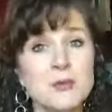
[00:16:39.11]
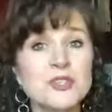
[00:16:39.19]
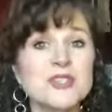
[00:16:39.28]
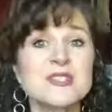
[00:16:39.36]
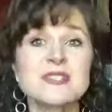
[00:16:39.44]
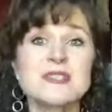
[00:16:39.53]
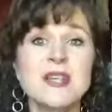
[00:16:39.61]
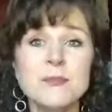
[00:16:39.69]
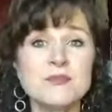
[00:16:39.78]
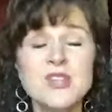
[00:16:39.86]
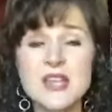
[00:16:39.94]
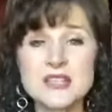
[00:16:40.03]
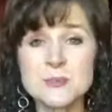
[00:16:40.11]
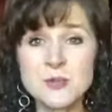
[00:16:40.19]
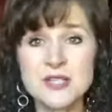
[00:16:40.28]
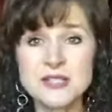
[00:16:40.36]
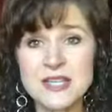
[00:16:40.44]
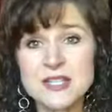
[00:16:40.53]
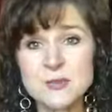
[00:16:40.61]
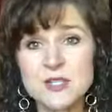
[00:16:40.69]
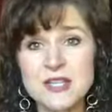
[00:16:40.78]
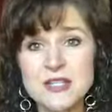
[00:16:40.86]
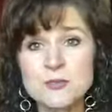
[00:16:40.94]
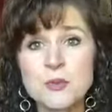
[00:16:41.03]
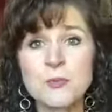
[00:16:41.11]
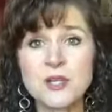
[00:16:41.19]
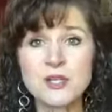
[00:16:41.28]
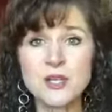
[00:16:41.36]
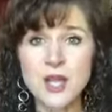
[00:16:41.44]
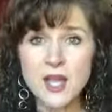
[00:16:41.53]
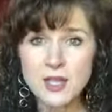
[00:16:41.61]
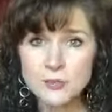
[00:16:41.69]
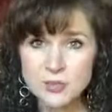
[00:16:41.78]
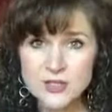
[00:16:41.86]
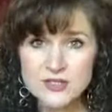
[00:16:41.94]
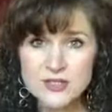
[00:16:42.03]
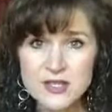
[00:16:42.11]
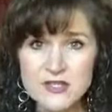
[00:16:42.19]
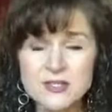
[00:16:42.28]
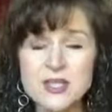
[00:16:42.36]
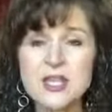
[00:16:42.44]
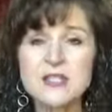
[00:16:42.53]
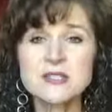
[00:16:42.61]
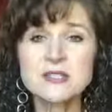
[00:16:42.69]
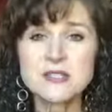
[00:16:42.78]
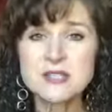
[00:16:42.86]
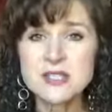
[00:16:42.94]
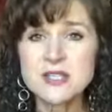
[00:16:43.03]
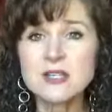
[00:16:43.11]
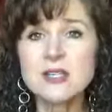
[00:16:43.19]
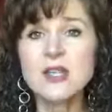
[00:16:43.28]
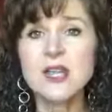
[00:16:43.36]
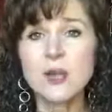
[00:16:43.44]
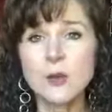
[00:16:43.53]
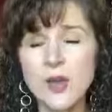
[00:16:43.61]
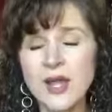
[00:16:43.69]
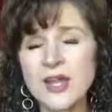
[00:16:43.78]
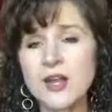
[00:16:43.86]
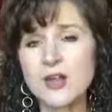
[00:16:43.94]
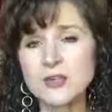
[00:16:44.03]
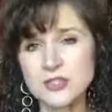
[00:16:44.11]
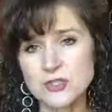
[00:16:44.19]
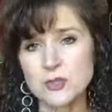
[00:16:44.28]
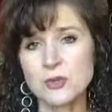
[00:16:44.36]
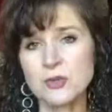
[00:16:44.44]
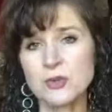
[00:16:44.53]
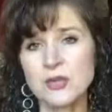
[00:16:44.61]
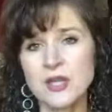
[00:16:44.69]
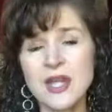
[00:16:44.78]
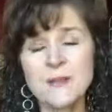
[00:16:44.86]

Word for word: We're just desperate and desperate and desperate, but God wants us to still and quiet our soul.